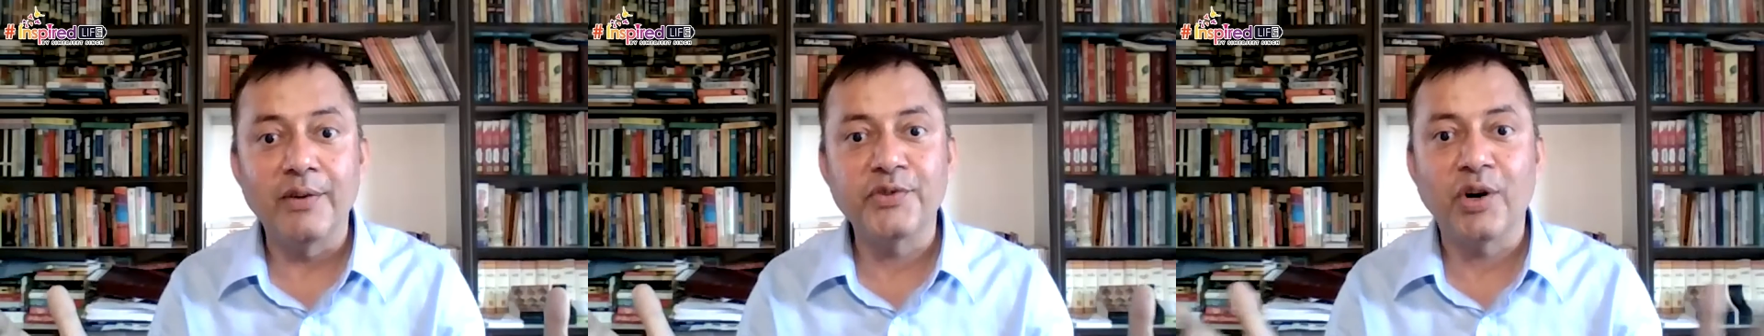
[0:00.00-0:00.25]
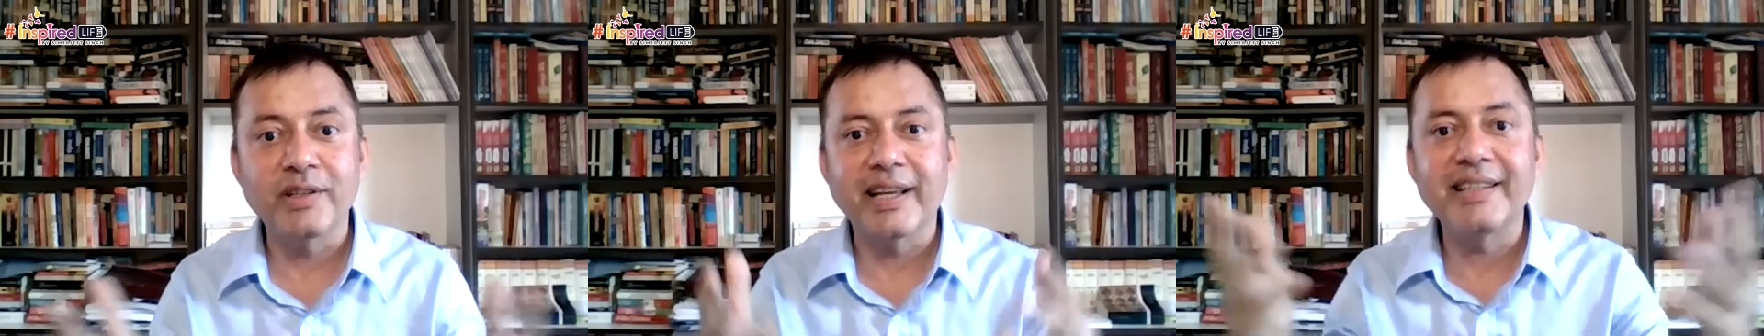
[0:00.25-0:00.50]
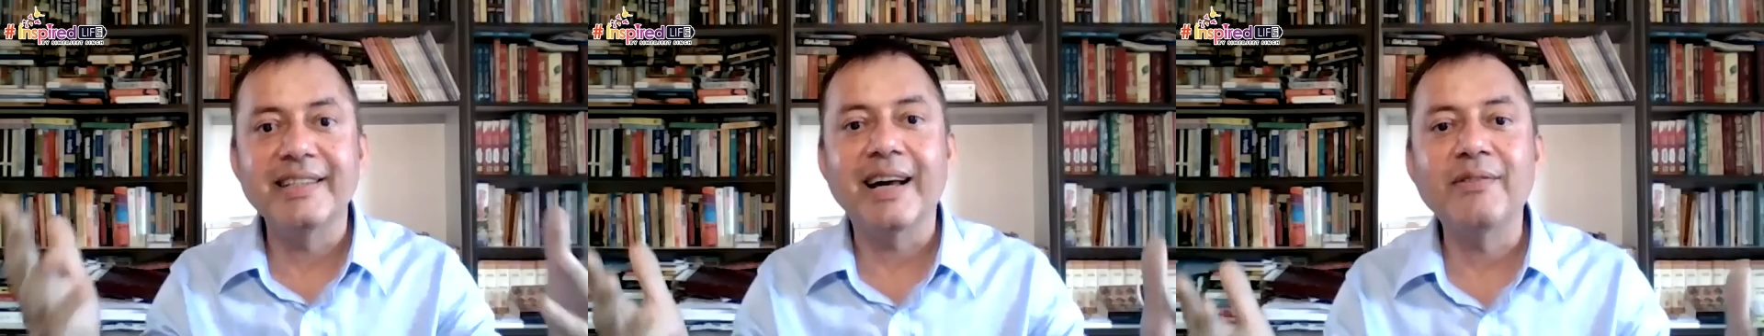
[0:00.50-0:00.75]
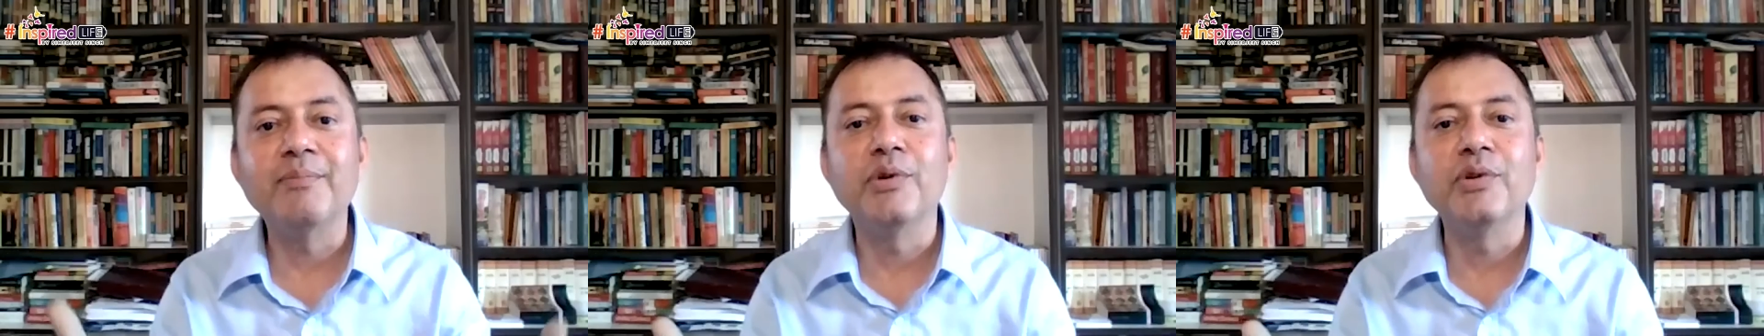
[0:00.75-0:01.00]
Of course, I
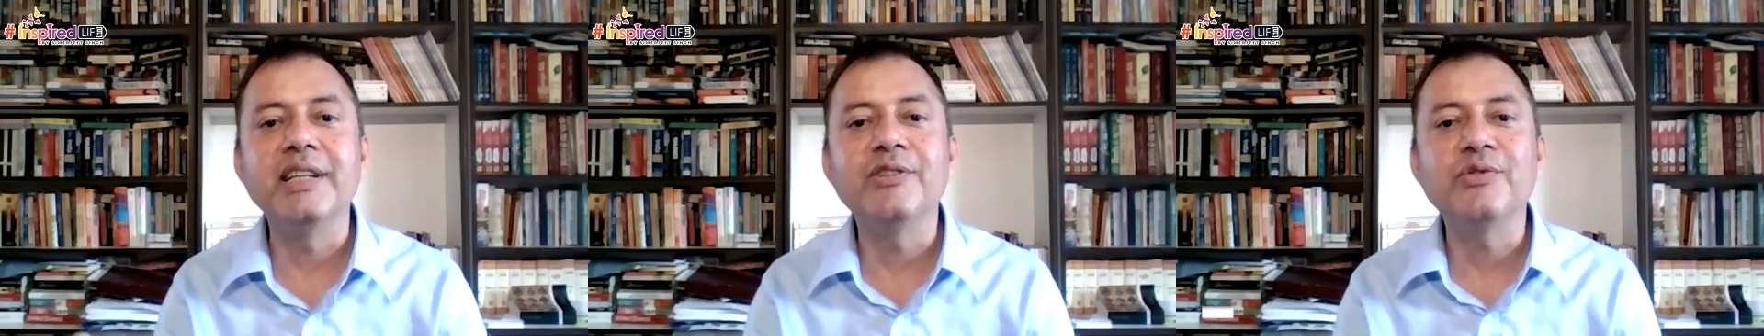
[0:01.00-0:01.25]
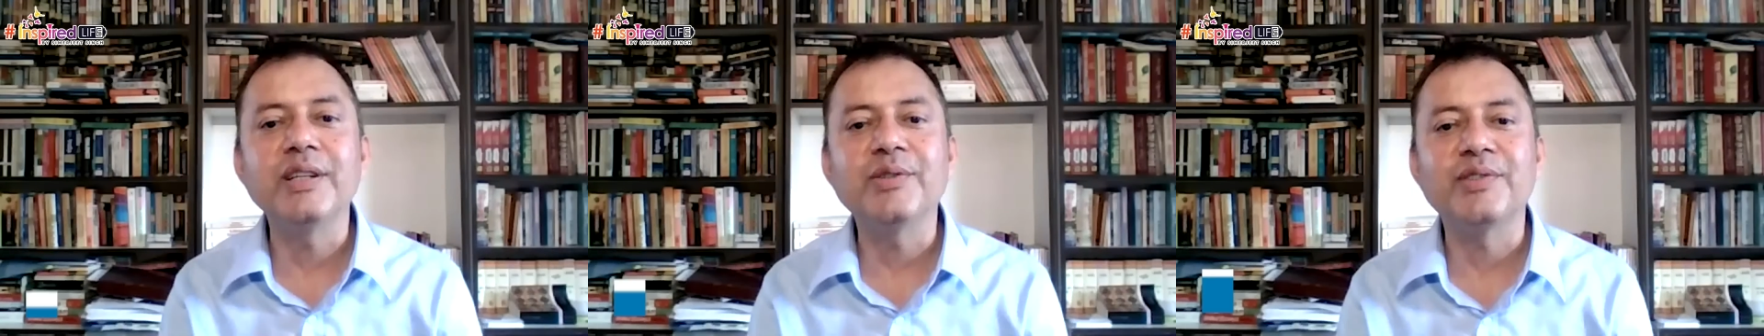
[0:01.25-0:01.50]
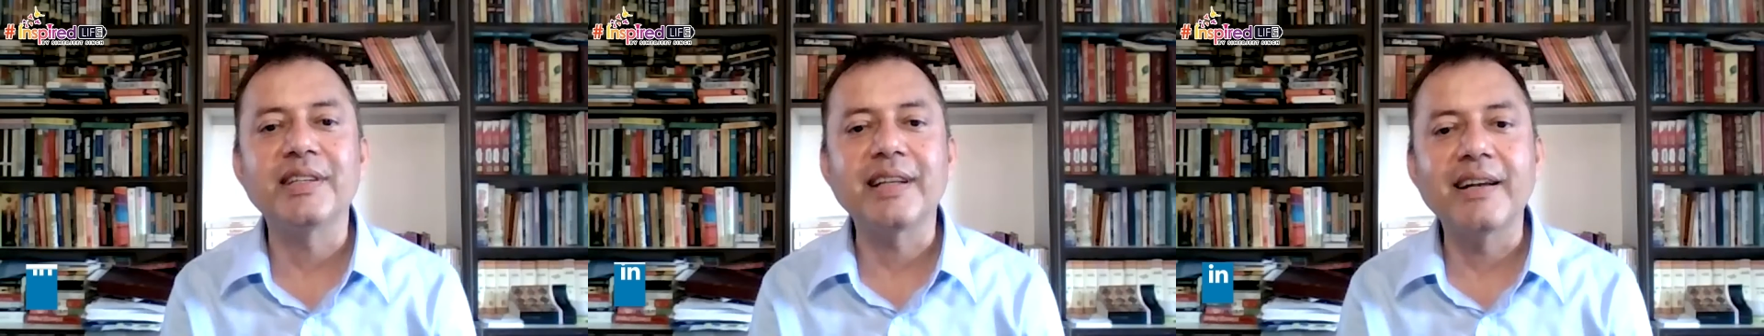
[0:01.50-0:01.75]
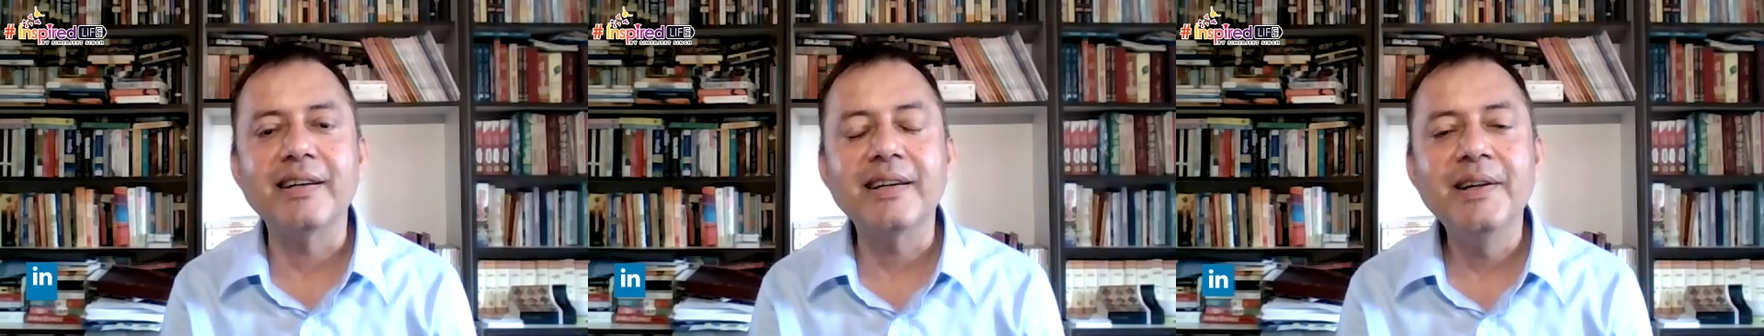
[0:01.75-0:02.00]
didn't have a Bodhi tree to sit
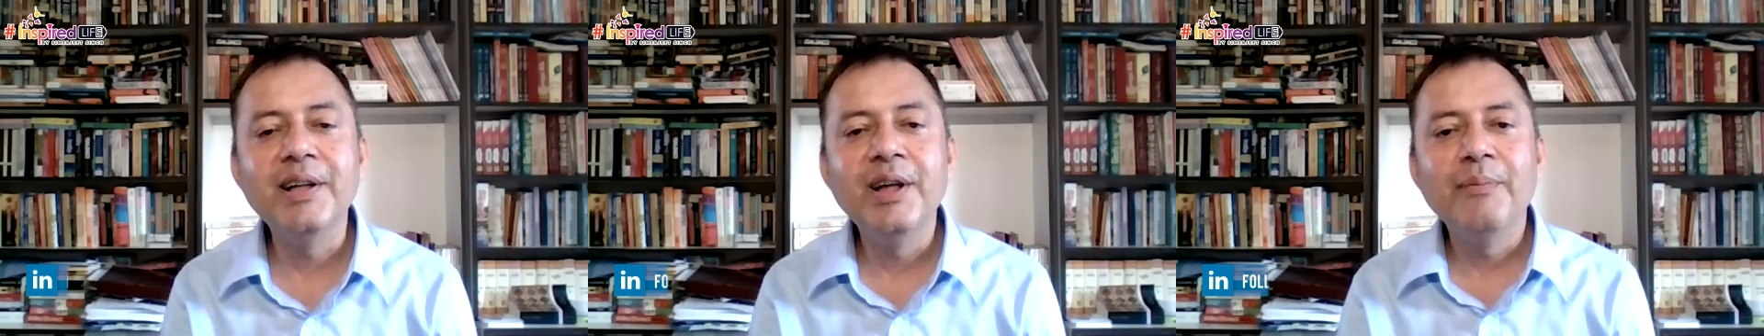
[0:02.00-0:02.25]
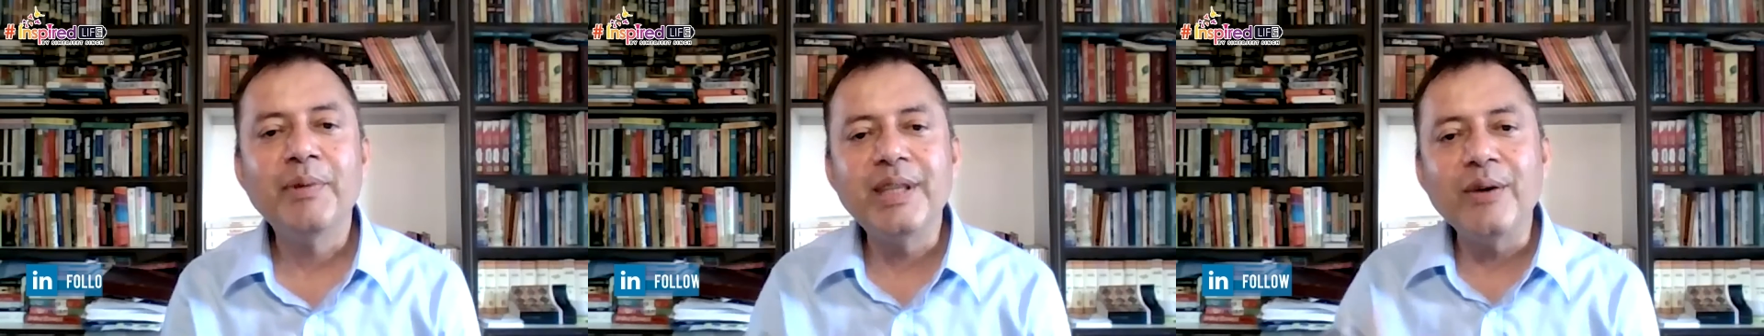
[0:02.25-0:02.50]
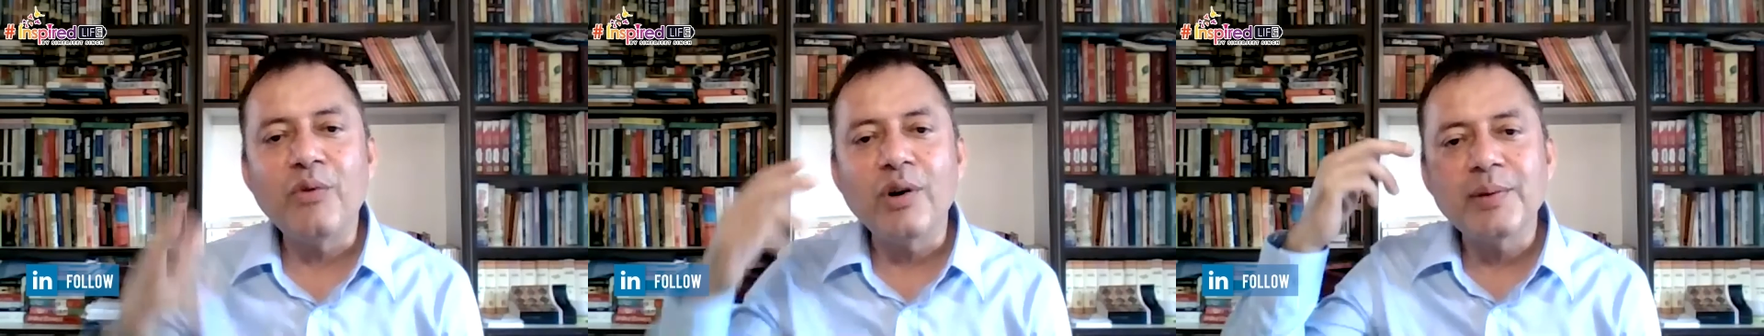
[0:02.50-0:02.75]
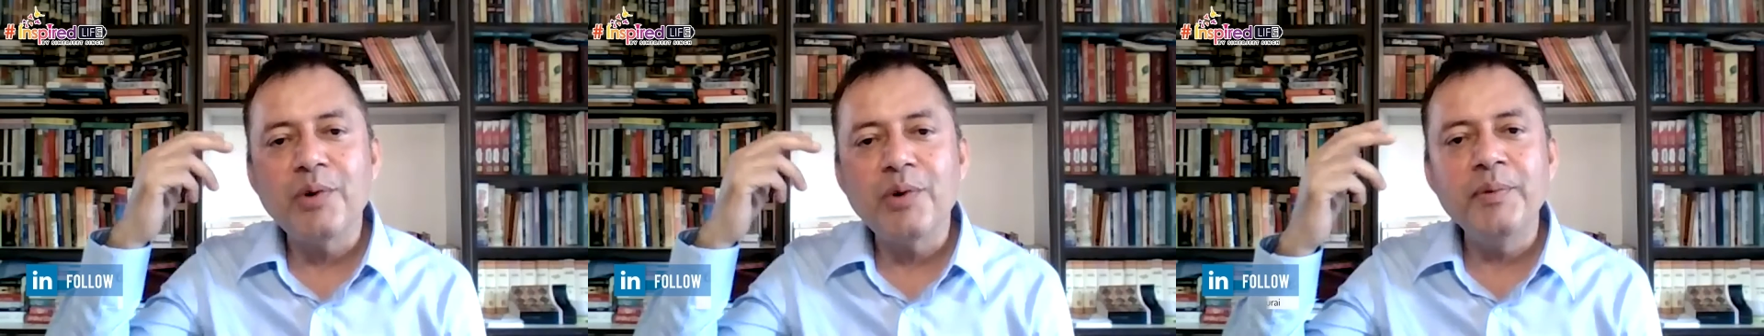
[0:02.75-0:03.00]
under. But there
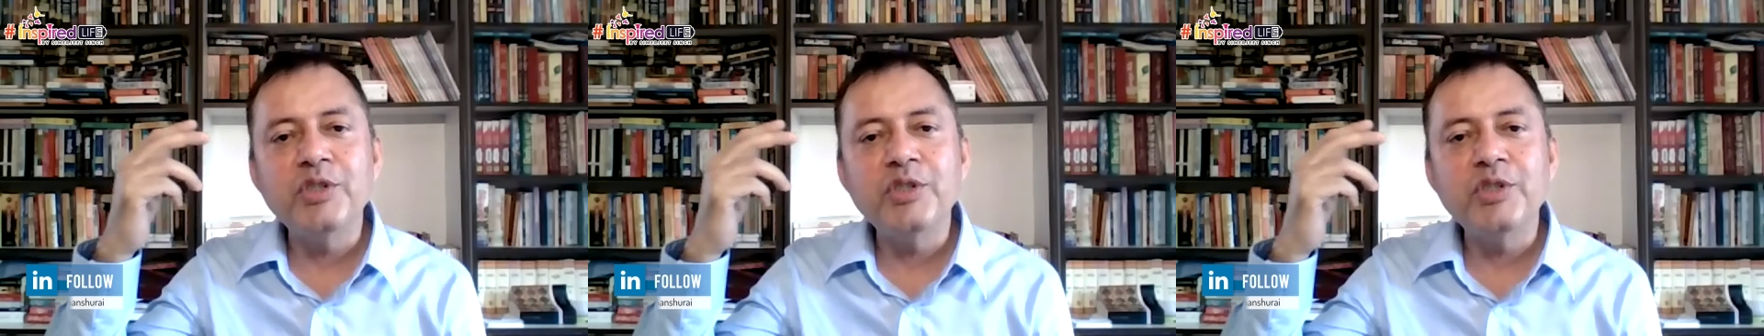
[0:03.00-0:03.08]
was a moment.